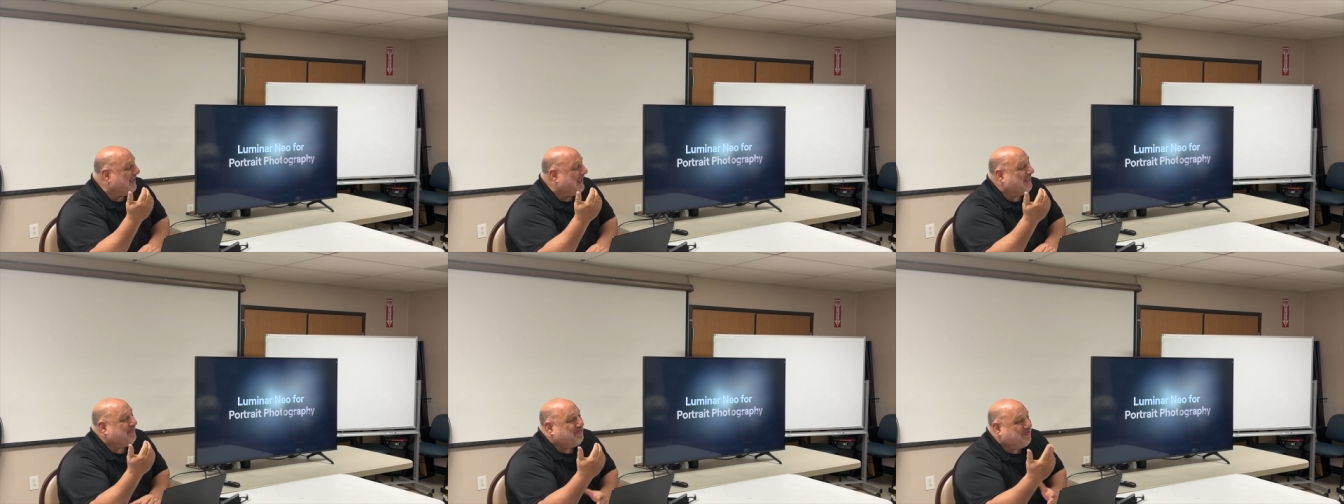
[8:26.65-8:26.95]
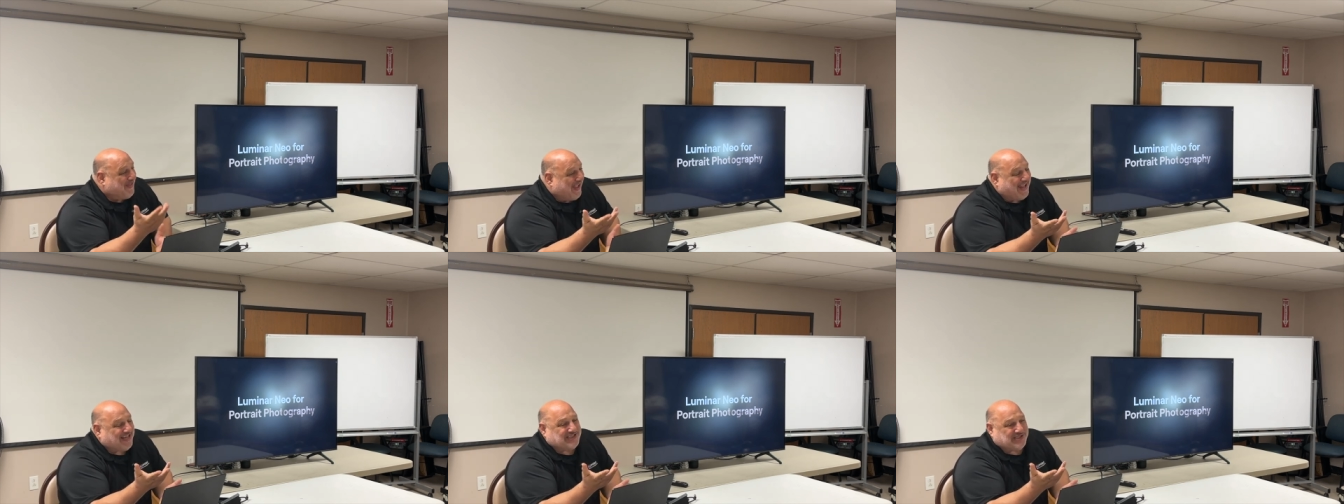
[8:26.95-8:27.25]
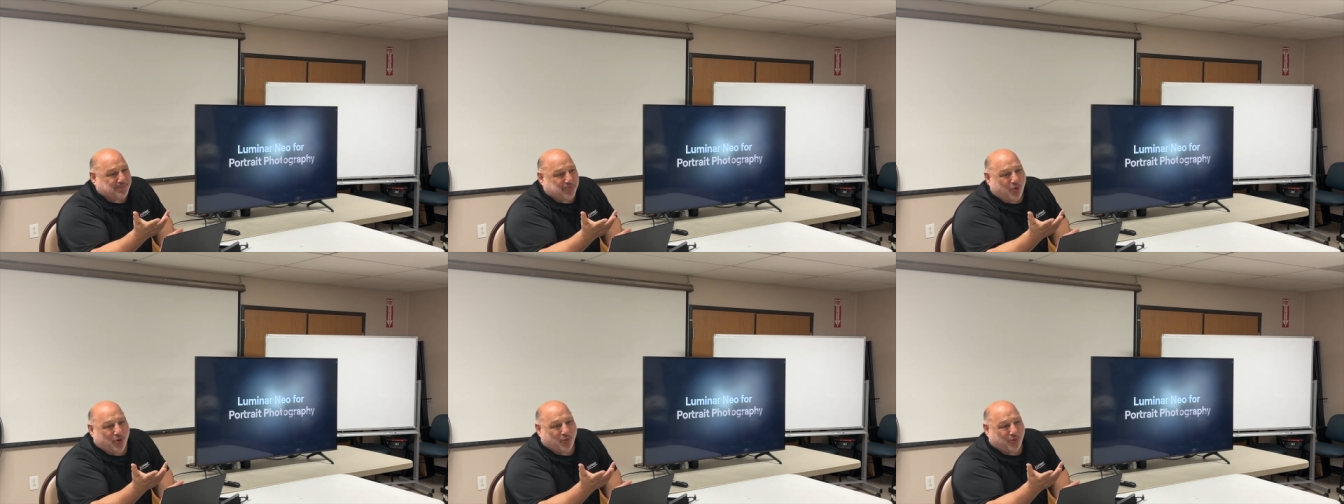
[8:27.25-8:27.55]
That's
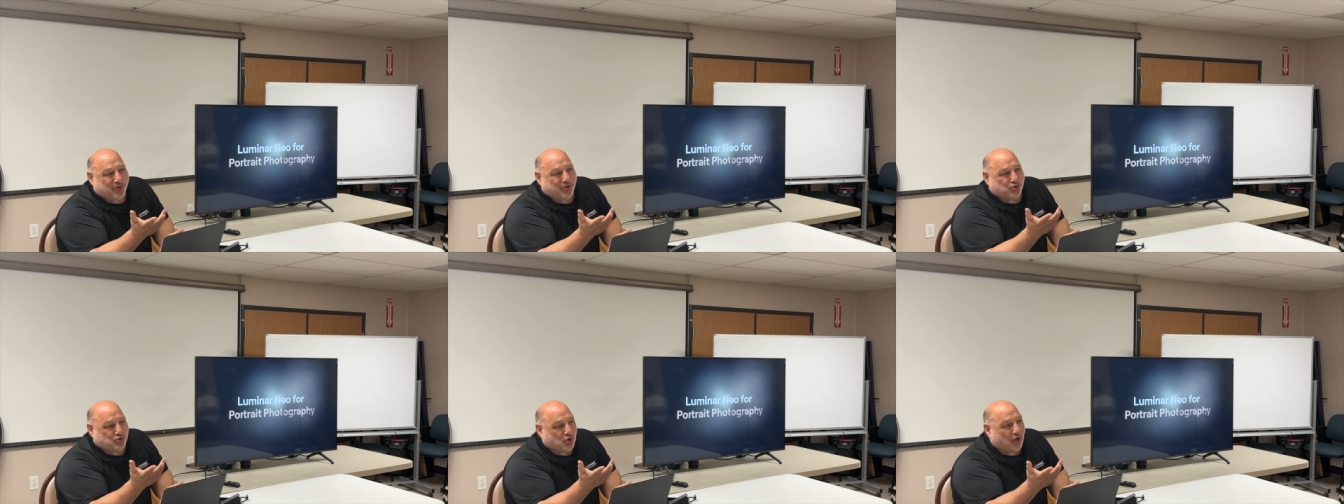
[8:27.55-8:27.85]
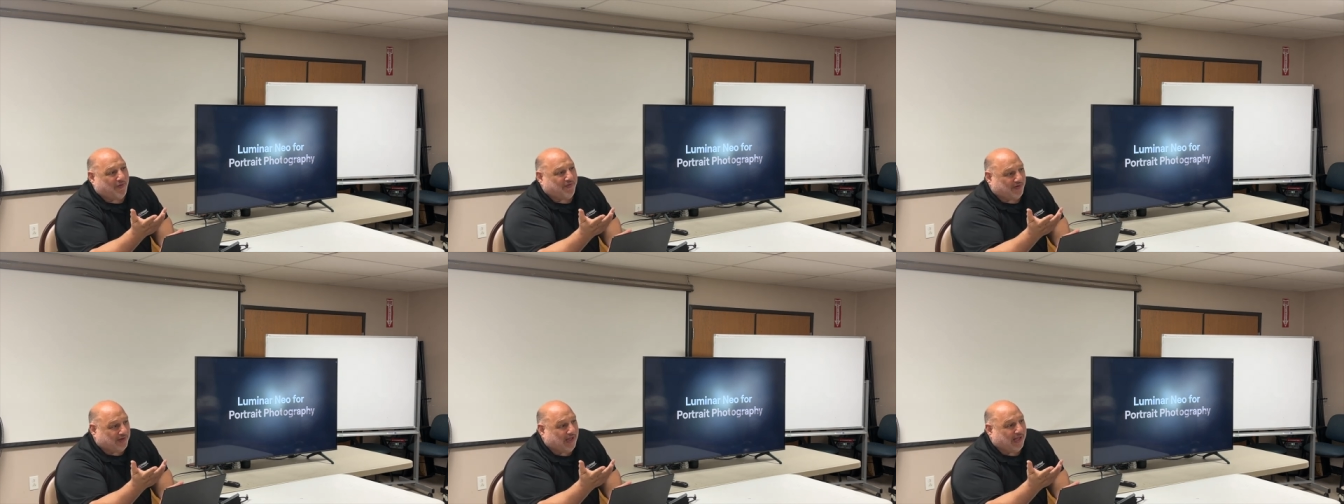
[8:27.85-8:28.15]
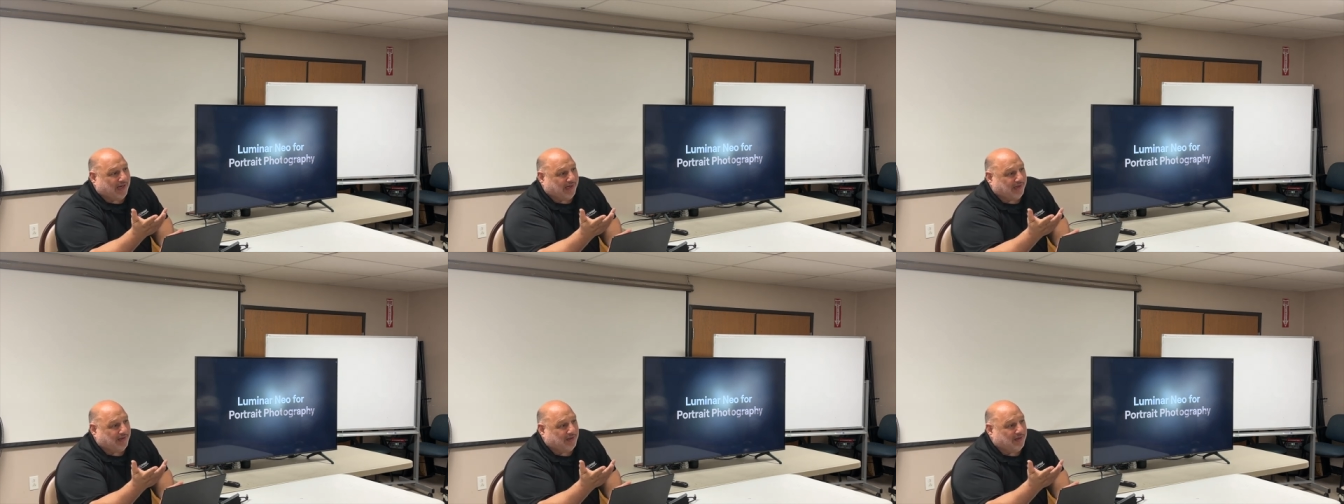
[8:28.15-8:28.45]
the point where you draw the
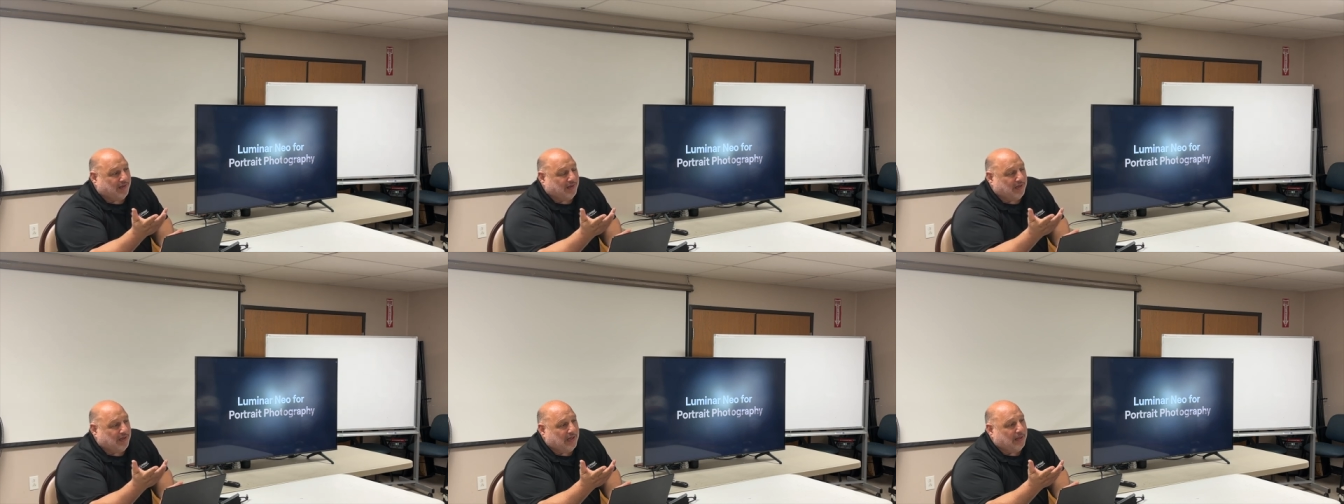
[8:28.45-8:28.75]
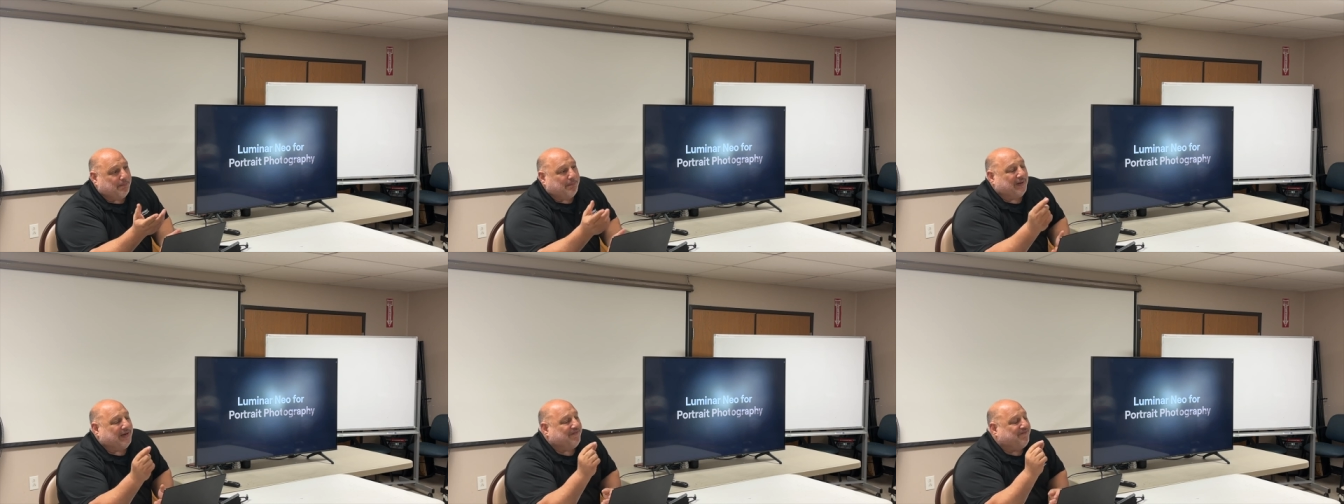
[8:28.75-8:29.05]
line. But